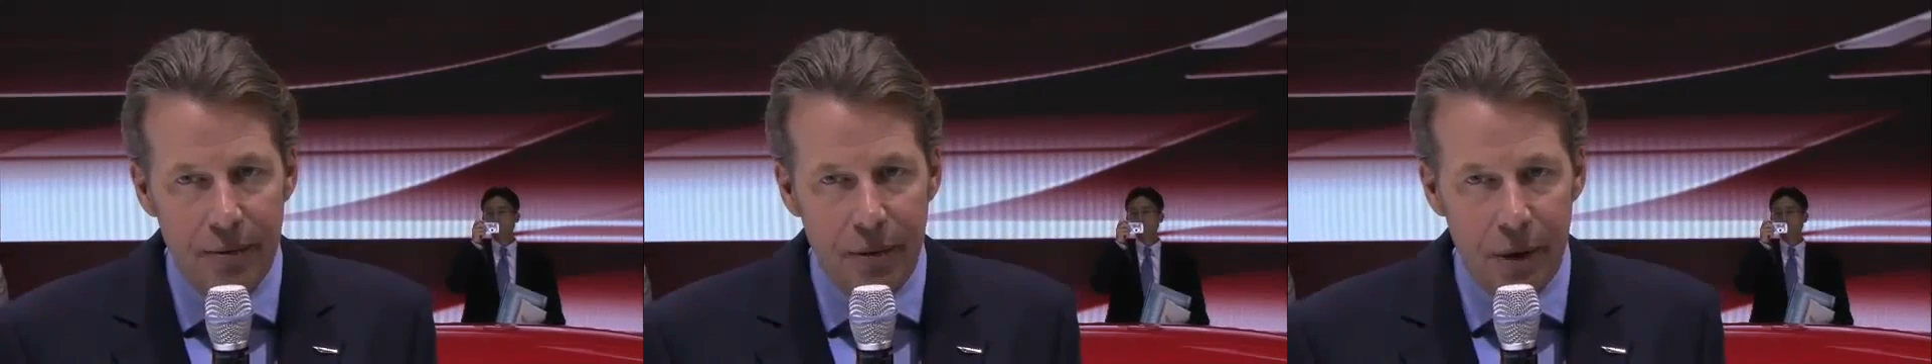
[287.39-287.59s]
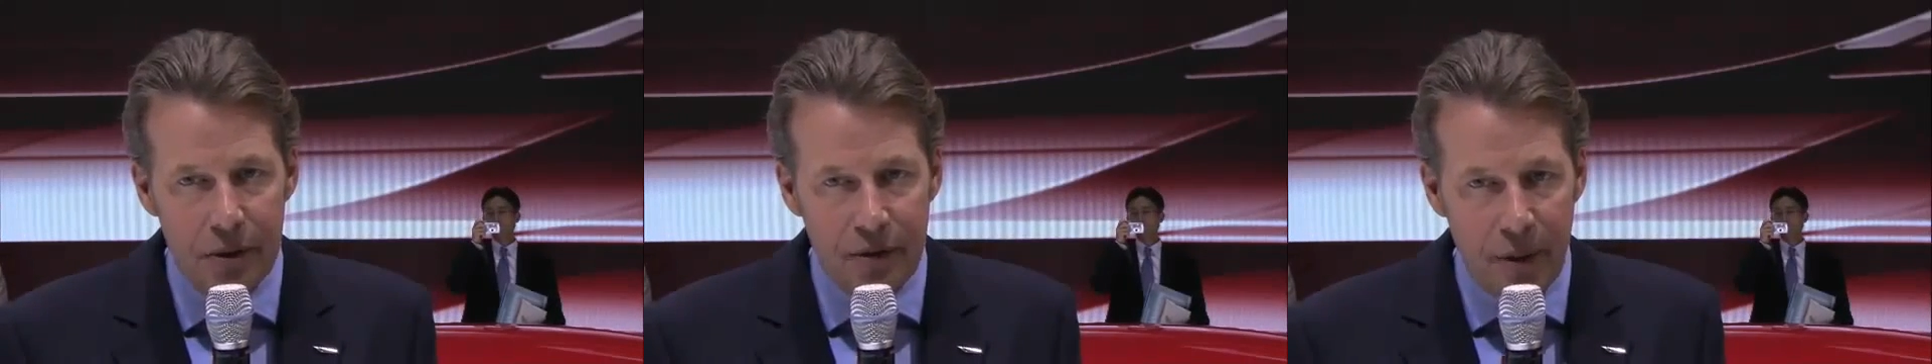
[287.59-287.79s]

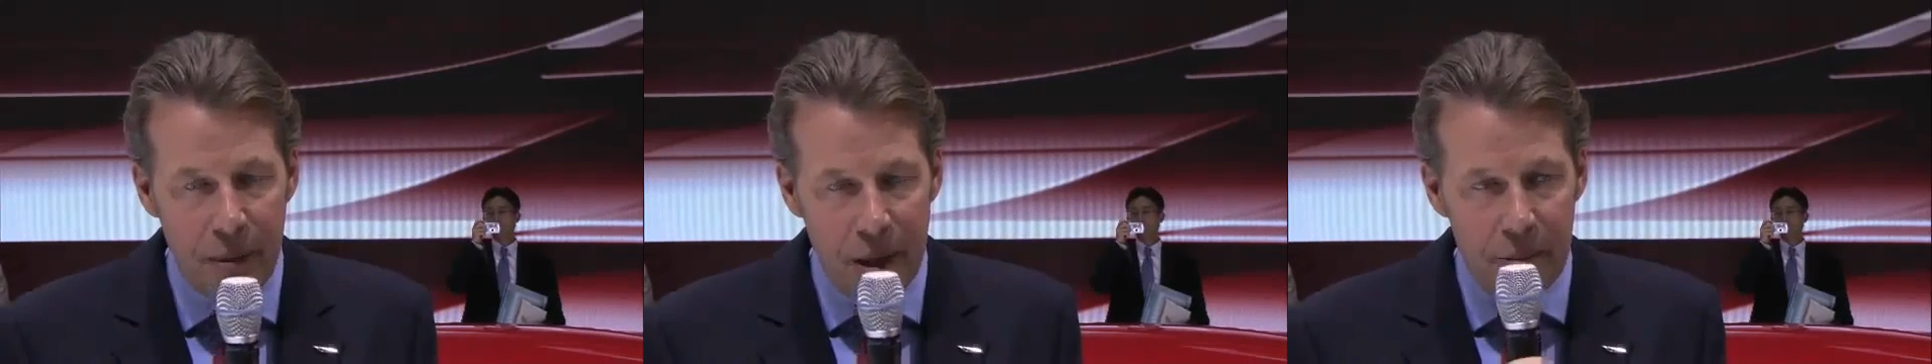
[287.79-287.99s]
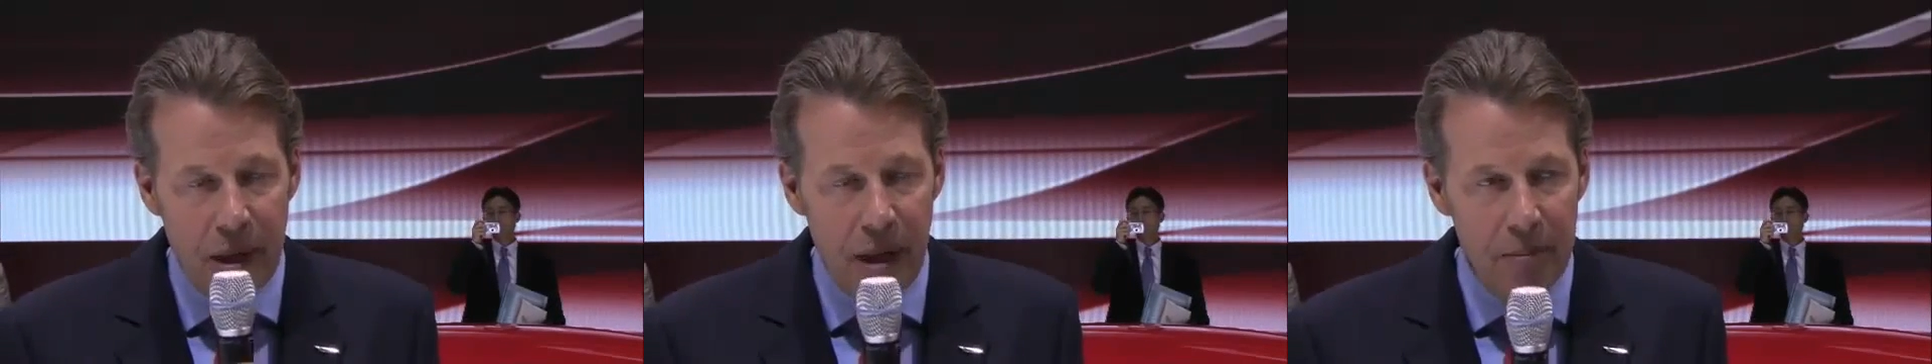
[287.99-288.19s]
first
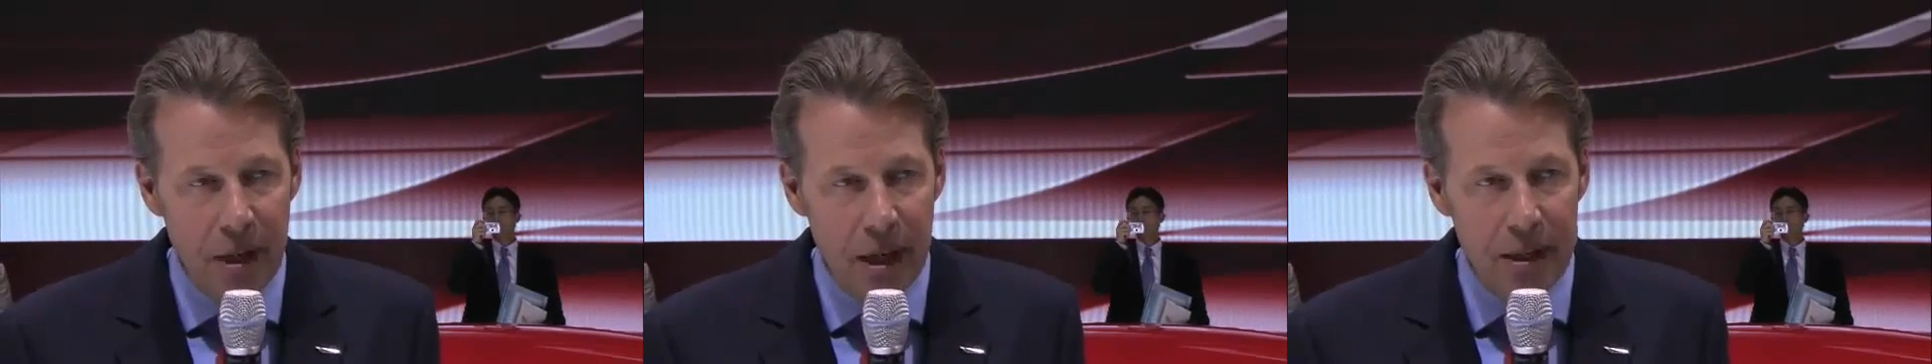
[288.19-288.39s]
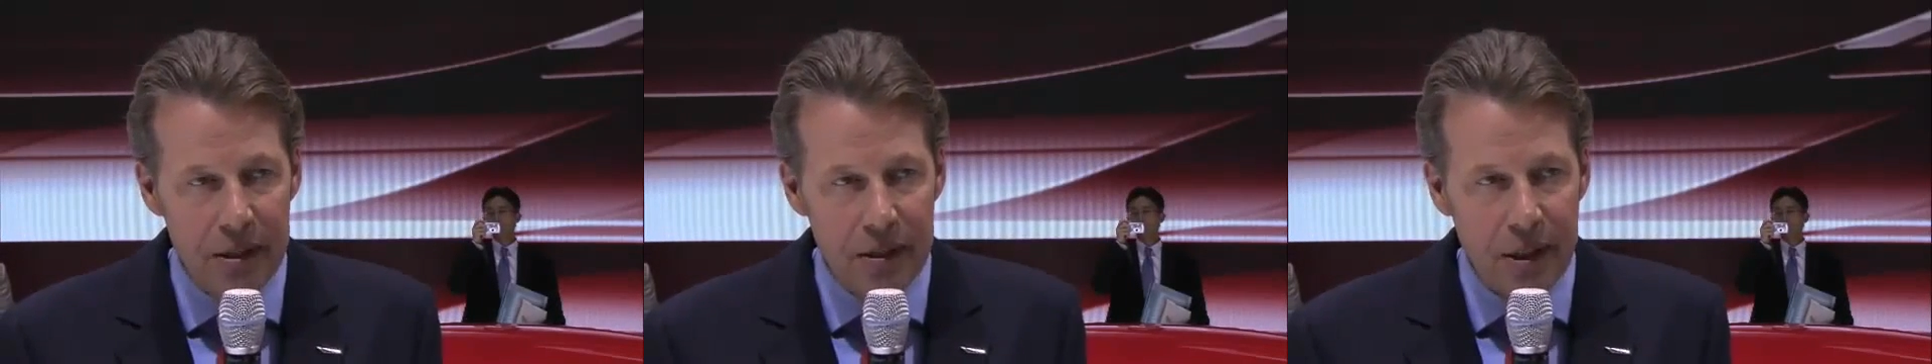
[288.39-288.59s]
family
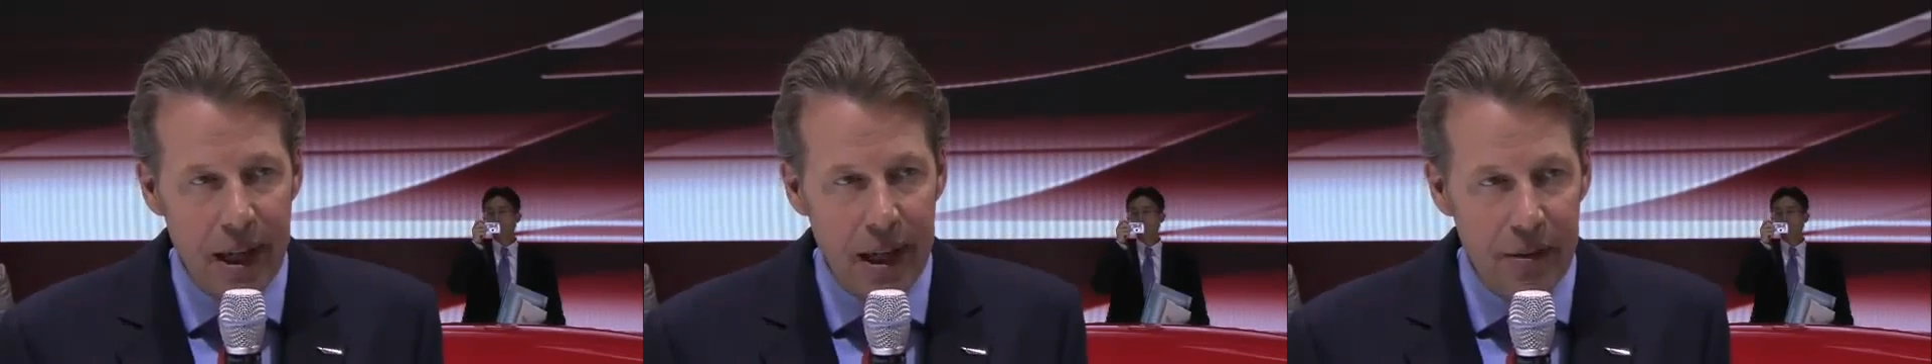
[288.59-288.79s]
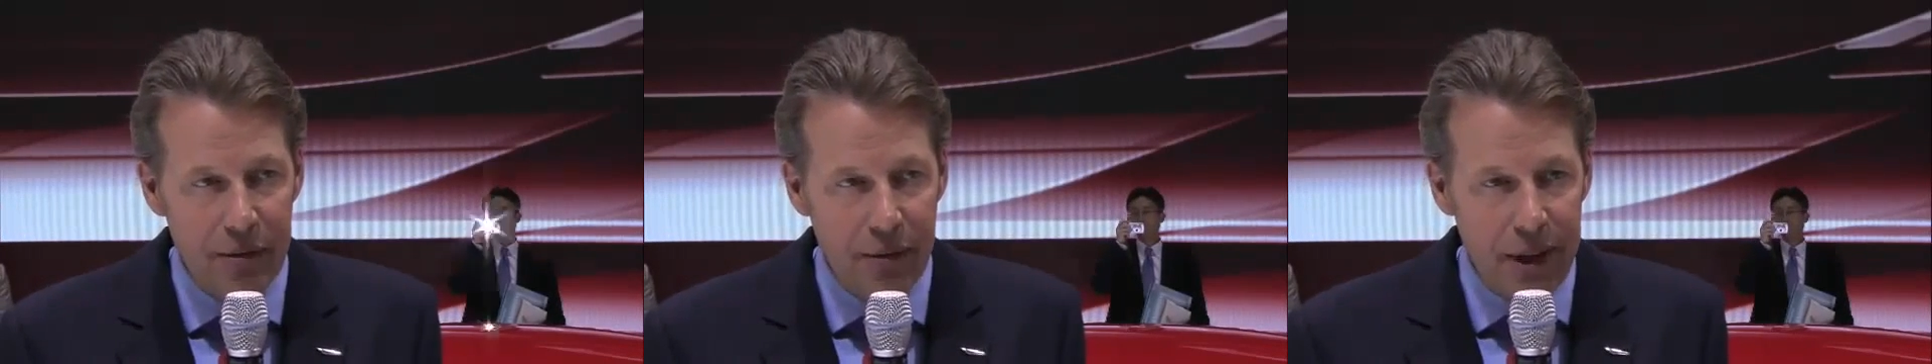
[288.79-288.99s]
member is the
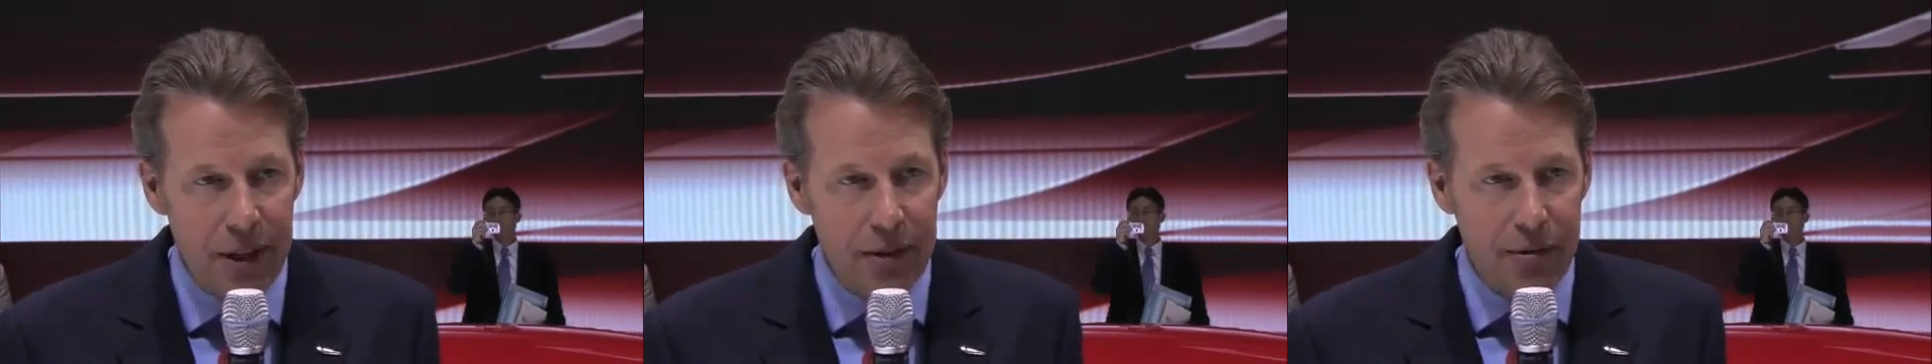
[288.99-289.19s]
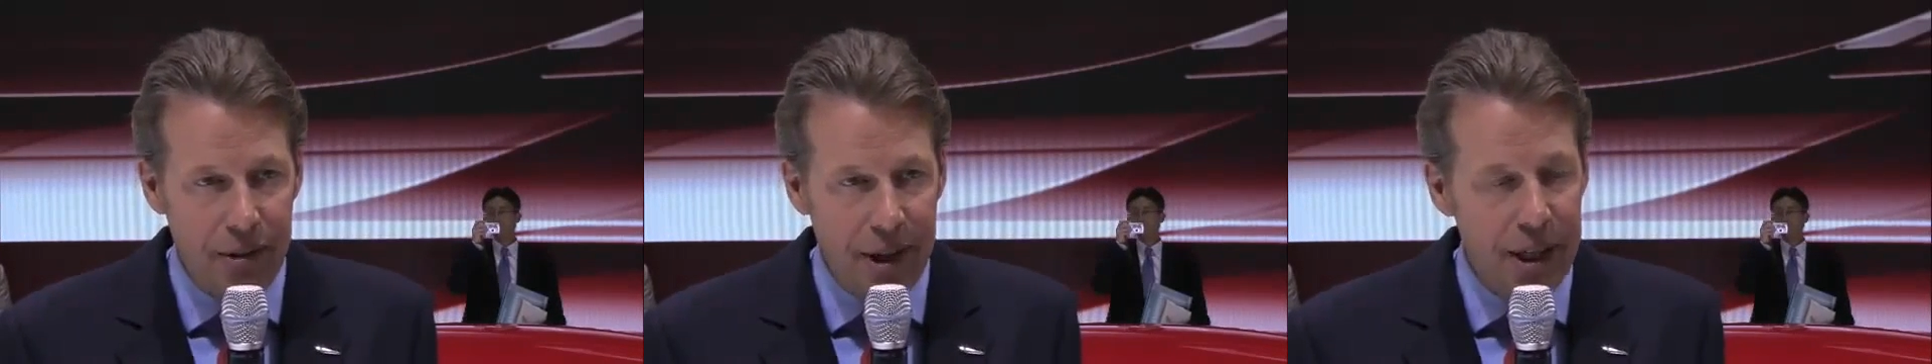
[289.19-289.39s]

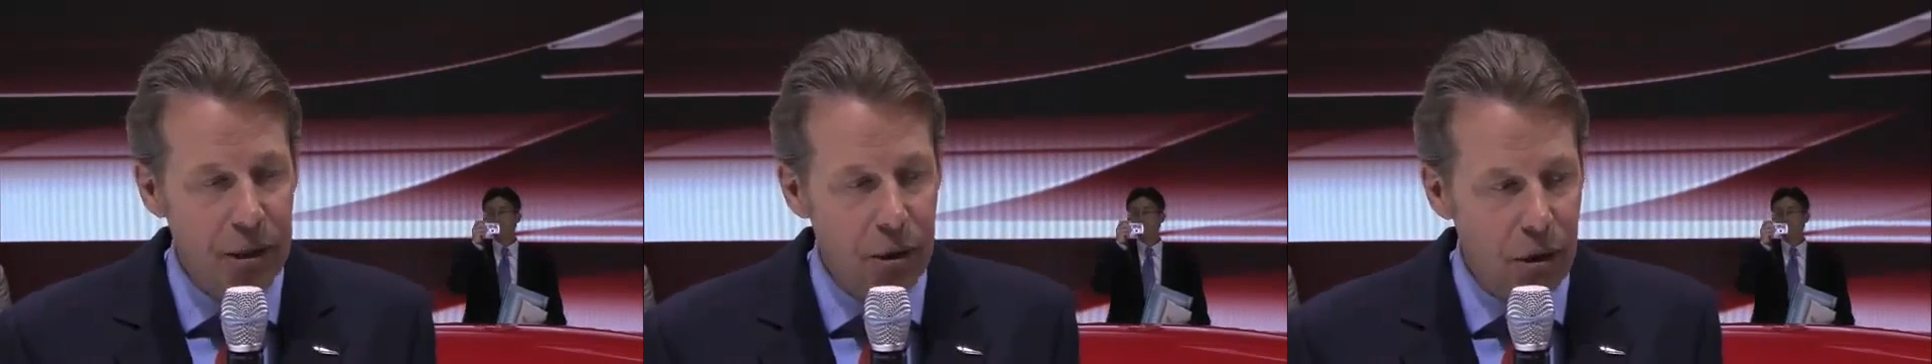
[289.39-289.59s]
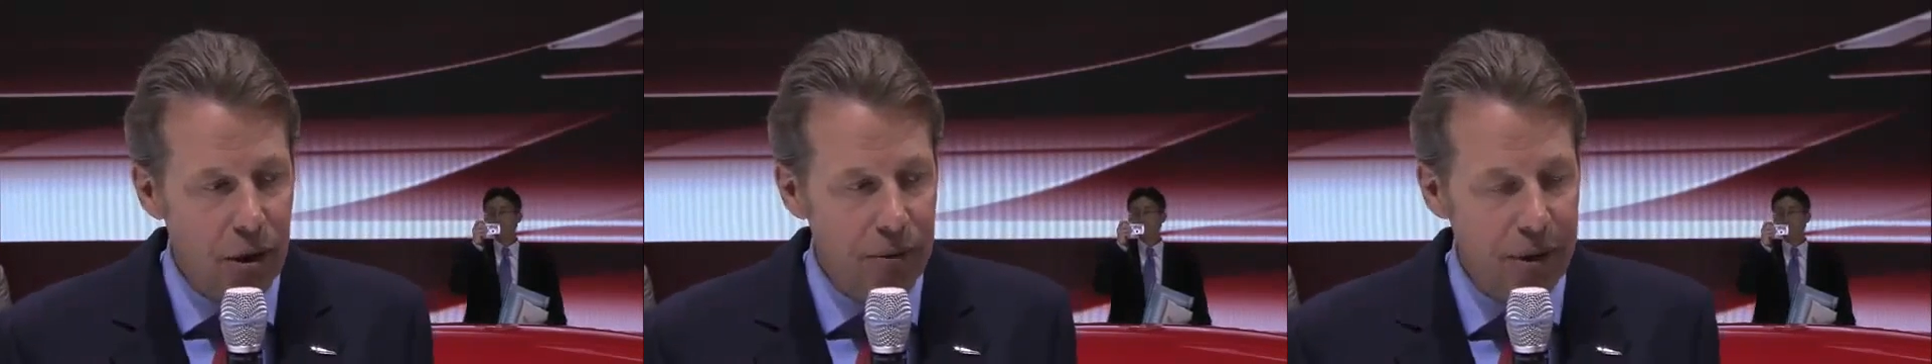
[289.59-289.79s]
A3
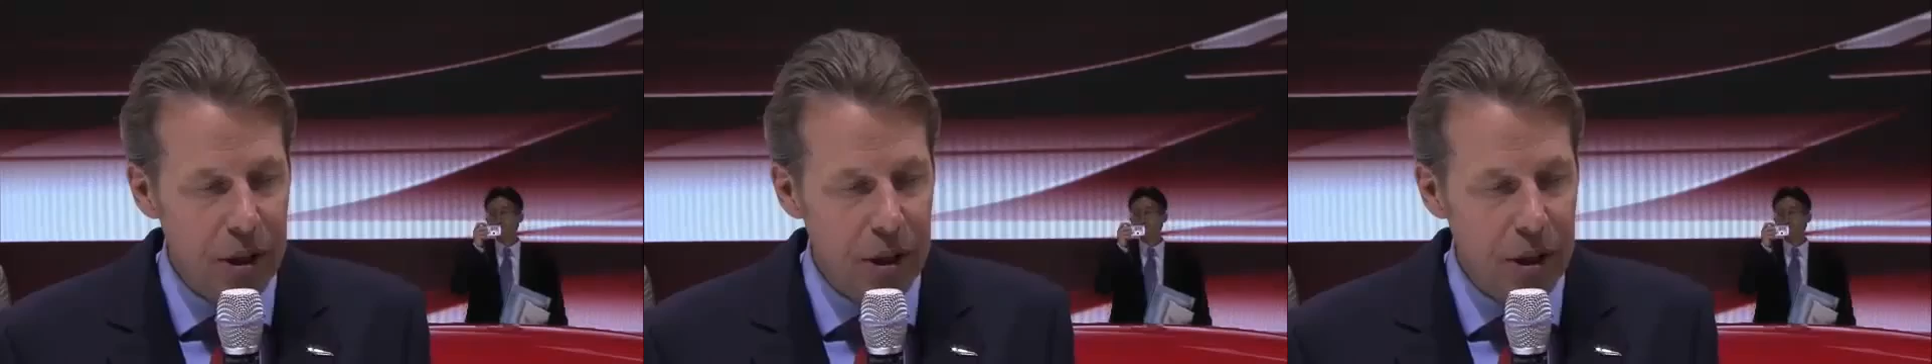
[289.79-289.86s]
3-door,